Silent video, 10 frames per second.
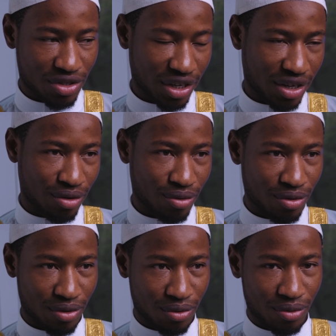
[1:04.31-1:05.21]
checking on
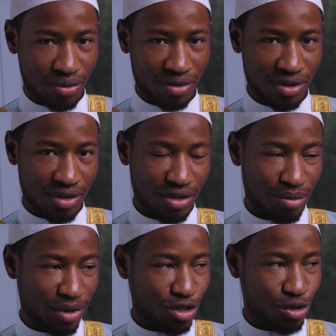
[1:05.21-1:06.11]
you to
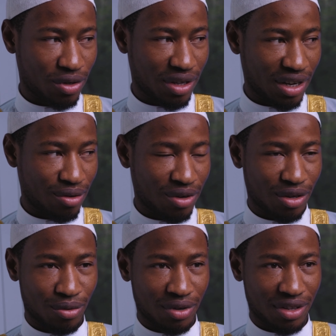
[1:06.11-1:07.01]
make sure that you're
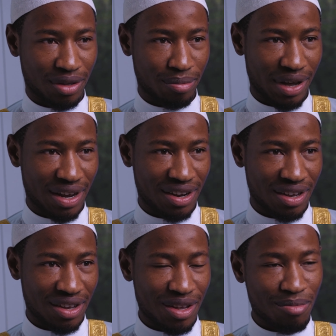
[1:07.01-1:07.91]
not doing anything bad.
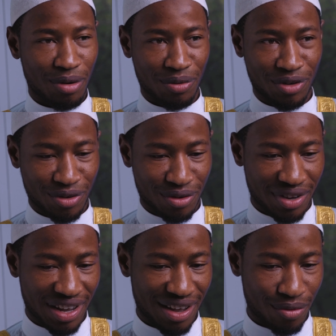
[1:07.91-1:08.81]
But when you don't
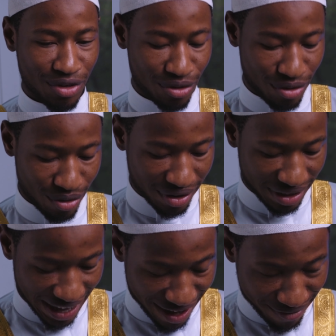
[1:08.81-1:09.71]
have, when you don't
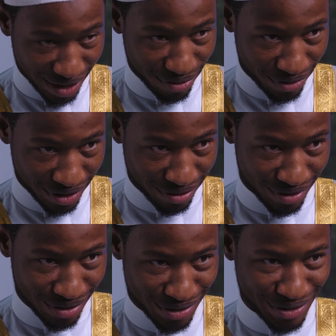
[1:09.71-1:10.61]
have that friend
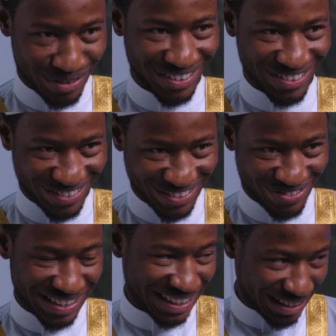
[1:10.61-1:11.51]
around you, you know you
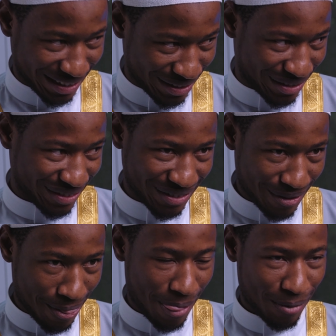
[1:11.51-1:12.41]
might get into
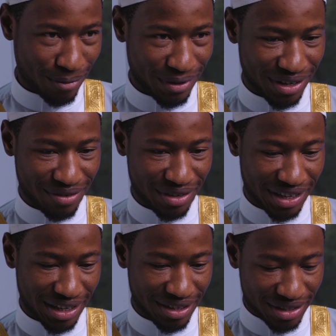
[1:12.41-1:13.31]
whatever
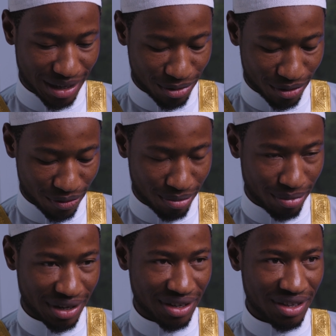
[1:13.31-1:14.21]
that he stops you from.
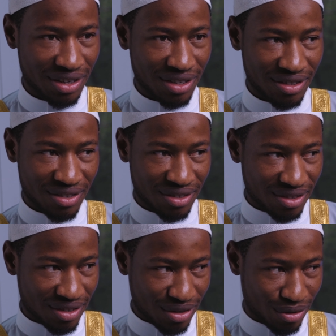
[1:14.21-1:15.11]
But
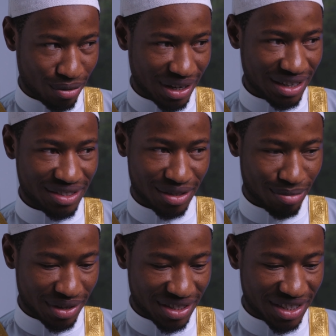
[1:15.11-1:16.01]
Al Ashil
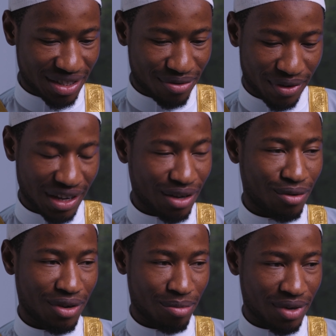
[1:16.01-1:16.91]
Majid,
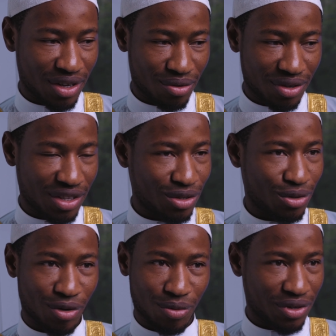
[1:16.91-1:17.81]
Fa'alul Lima Yurid, he's
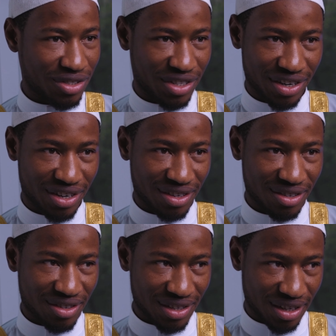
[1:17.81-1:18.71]
always there.
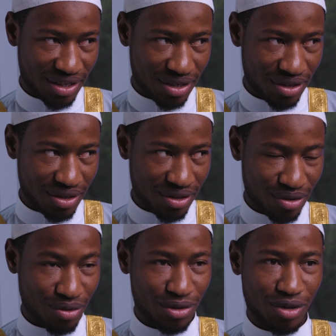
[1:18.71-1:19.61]
Like
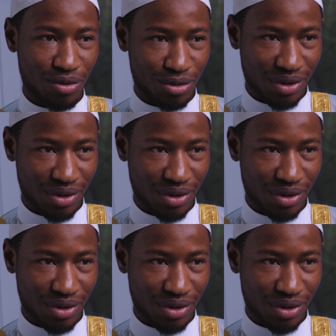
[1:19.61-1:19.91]
you know, he's always